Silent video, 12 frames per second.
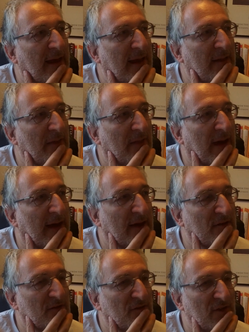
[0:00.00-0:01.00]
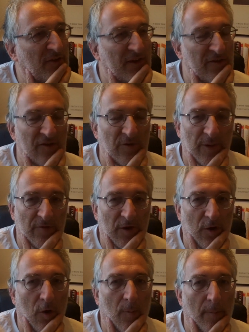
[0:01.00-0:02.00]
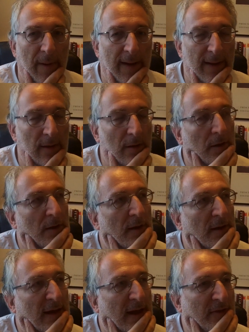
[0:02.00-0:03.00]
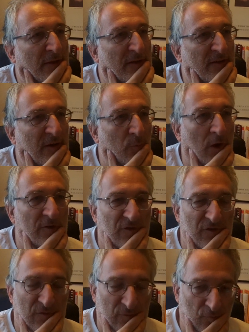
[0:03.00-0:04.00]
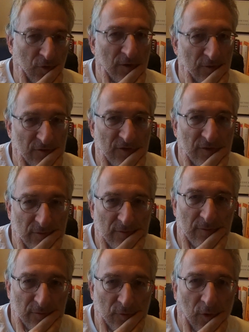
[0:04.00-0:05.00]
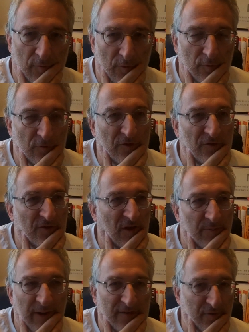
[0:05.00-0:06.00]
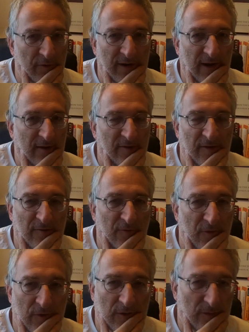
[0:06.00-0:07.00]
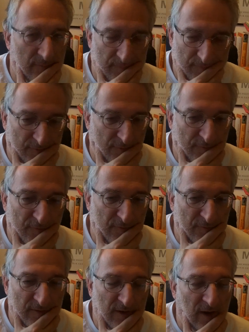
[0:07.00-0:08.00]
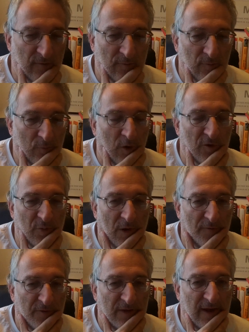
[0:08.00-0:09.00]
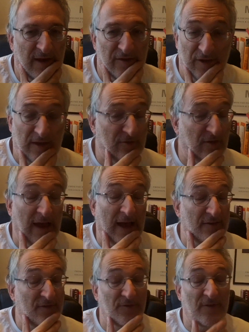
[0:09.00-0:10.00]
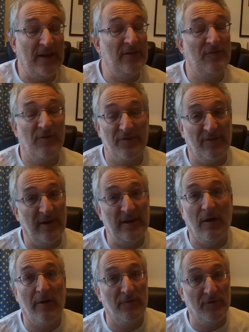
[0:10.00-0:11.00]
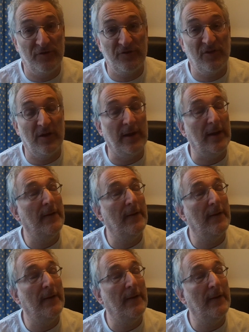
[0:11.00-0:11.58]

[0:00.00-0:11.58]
in that she thinks he's a bit of a con man, in that he once wrote novels and stuff, but hasn't written anything for, you know, worthwhile for years, as interestingly, neither is she.